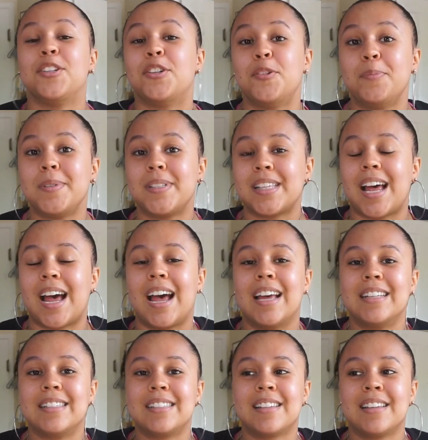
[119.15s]
do
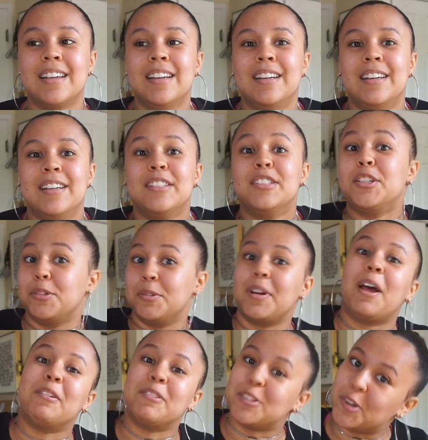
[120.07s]
besides do what
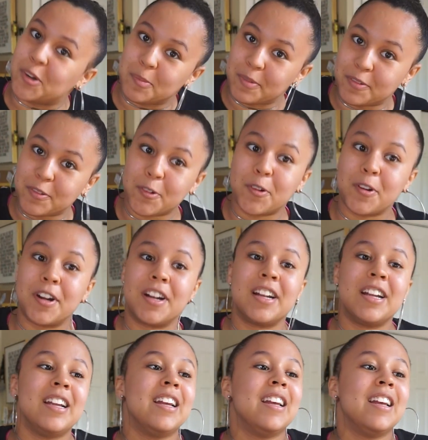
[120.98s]
I was doing before.